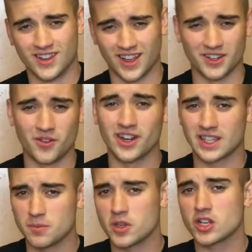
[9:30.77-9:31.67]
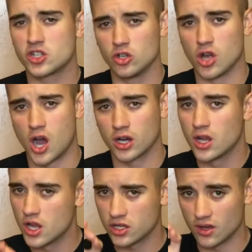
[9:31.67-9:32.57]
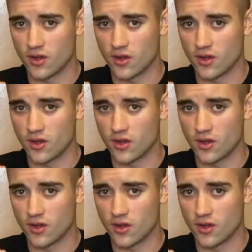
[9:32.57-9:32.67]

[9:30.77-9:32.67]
I don't want to keep you here too long. You